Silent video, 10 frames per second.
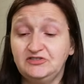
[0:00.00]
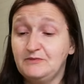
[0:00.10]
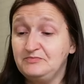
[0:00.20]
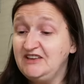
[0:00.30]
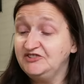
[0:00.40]
them
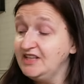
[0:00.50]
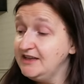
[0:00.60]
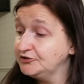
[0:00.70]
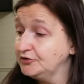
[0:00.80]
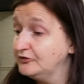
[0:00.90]
up nicely.
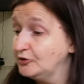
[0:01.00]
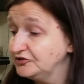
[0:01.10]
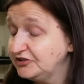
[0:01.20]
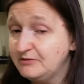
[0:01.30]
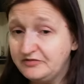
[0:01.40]
So I've got
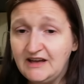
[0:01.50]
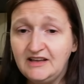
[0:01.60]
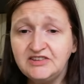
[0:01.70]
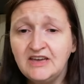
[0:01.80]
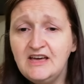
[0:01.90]
some of that.